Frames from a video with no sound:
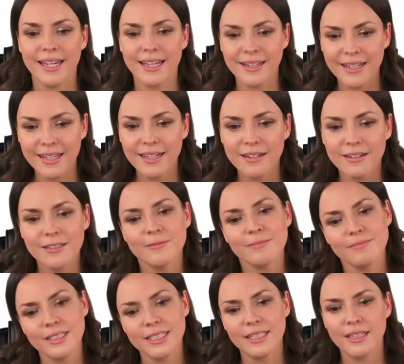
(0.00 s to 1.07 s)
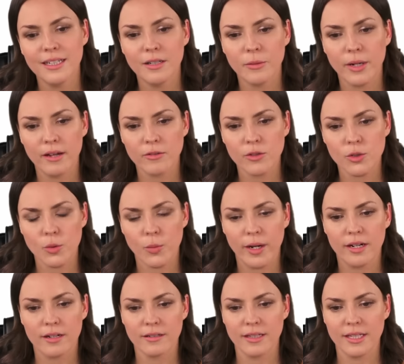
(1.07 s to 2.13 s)
And here, yeah, we have to
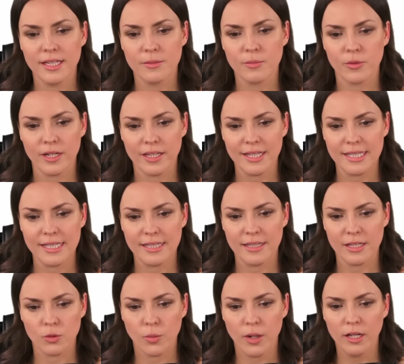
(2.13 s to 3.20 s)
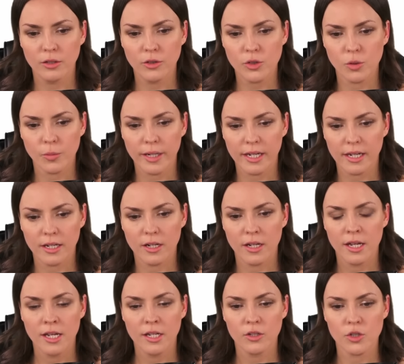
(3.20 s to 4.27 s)
square these parentheses as well, so we
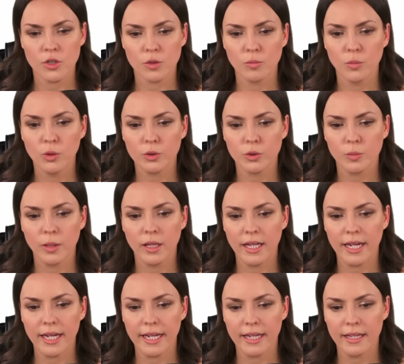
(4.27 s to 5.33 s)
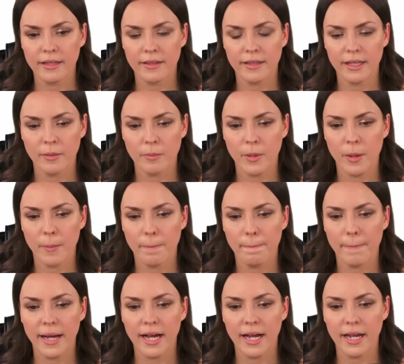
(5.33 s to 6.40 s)
can just multiply them
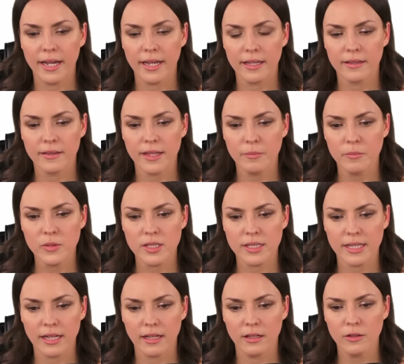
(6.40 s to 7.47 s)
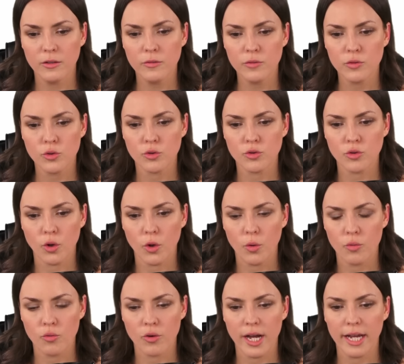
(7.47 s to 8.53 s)
by themselves.
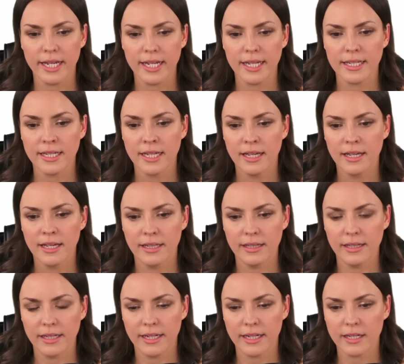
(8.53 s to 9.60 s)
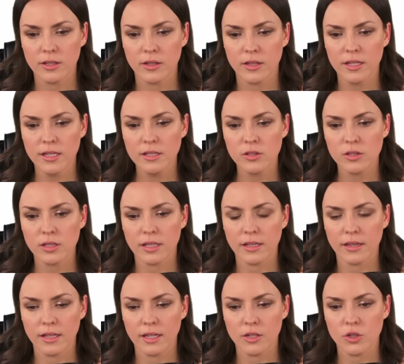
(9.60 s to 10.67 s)
So write it like this,
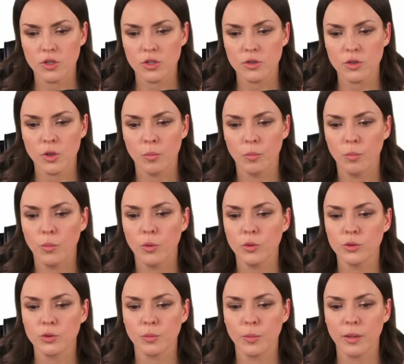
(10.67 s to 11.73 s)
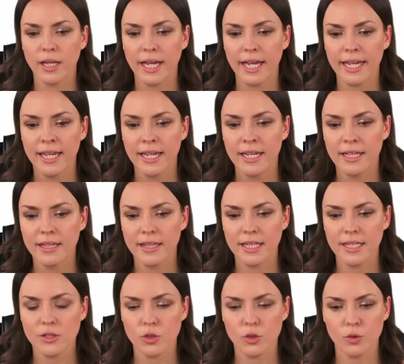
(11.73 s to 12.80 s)
and then just multiply
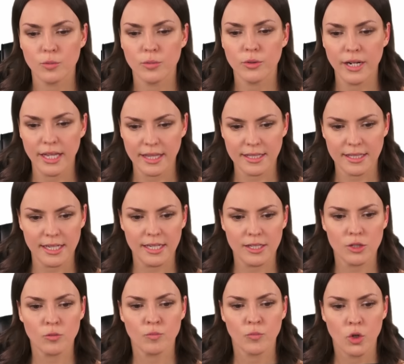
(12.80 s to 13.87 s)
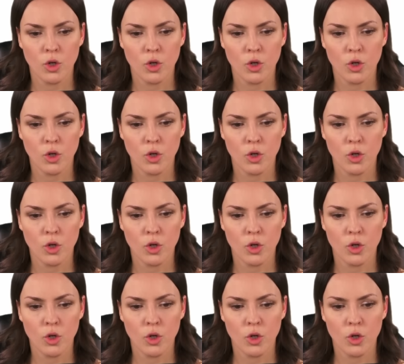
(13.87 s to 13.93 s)
these two parentheses.